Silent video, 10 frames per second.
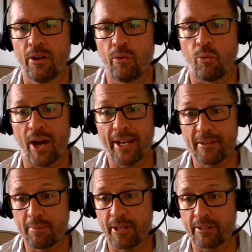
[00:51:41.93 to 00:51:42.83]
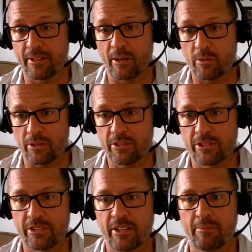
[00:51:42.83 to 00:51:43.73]
Wide peer
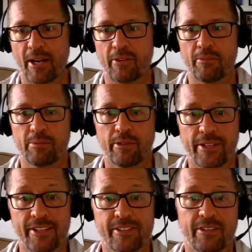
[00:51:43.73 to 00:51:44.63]
networks empower employees